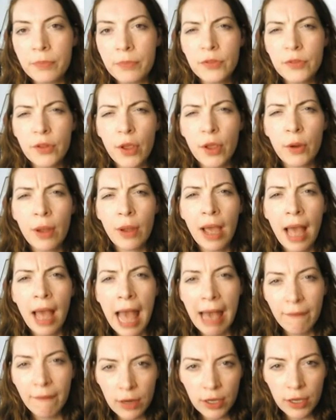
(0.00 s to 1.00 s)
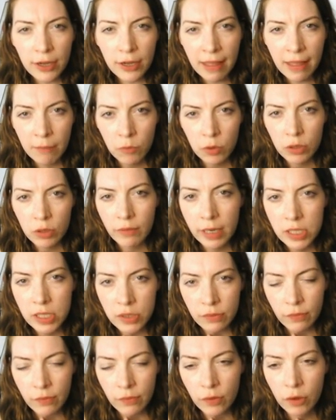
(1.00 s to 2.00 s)
So have a look at that
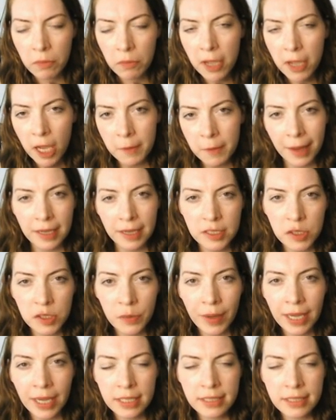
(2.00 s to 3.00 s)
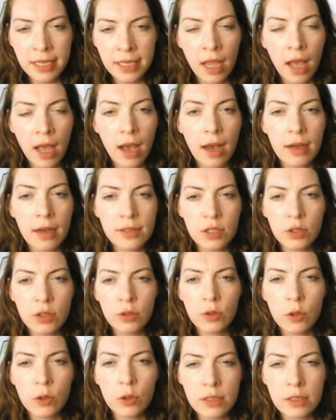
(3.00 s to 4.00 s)
moderation form, go back to it, ask
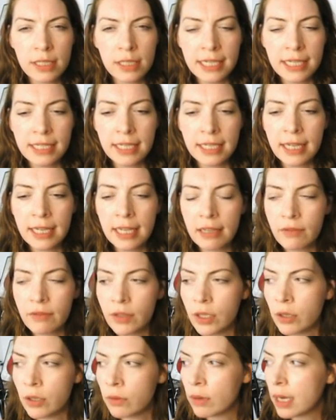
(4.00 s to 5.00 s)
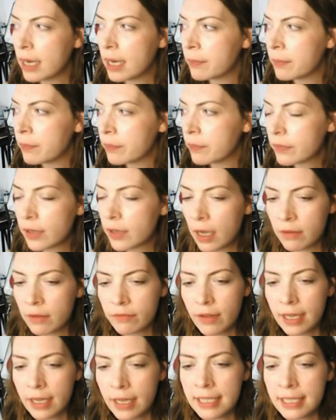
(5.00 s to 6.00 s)
your course leader if you can't
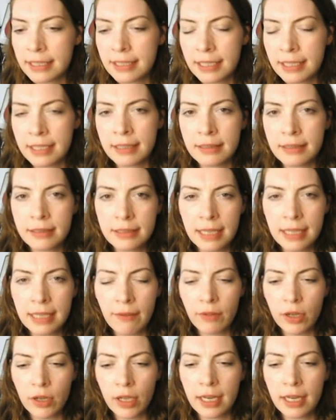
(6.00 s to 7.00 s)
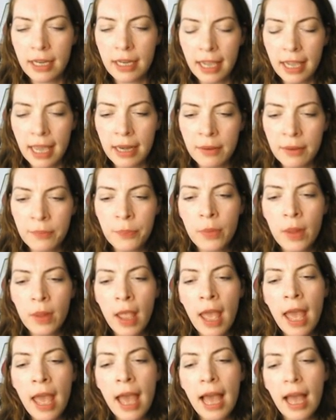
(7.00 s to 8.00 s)
find it to have a look at it again.
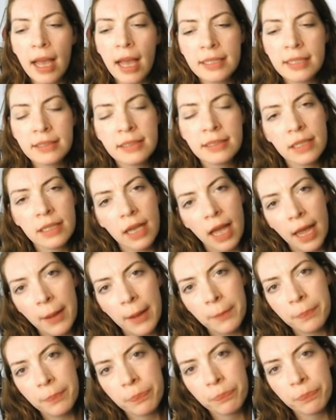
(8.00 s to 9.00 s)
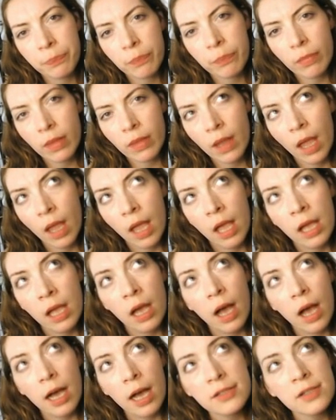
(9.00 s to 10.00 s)
And
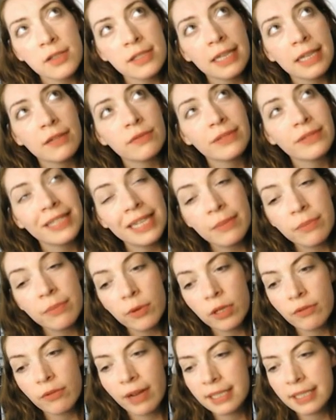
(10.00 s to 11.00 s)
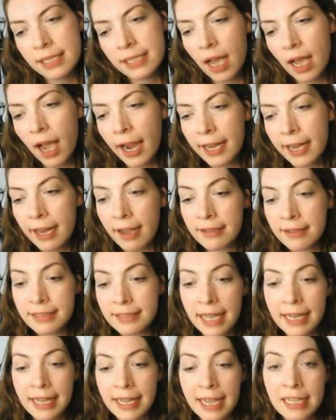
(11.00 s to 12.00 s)
ask yourself, did moderators
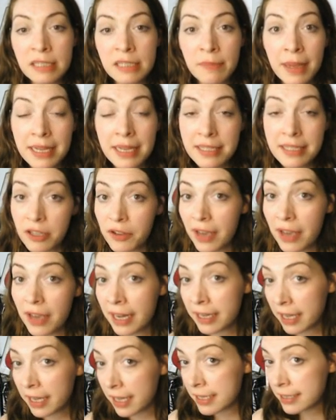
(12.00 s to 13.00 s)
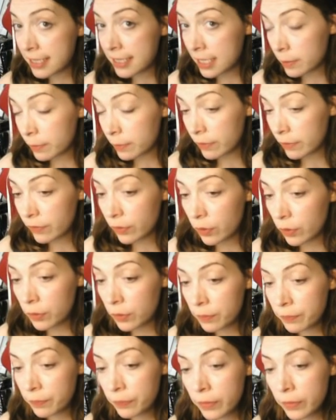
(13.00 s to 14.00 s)
highlight any aspects that you hadn't considered before?